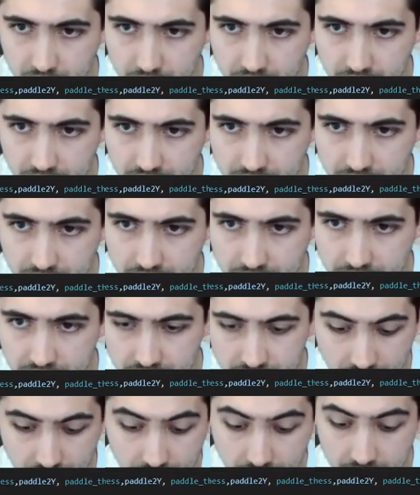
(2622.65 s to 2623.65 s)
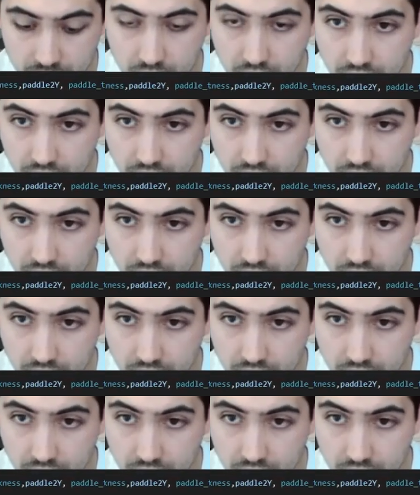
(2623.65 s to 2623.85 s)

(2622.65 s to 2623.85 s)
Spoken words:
color first? I don't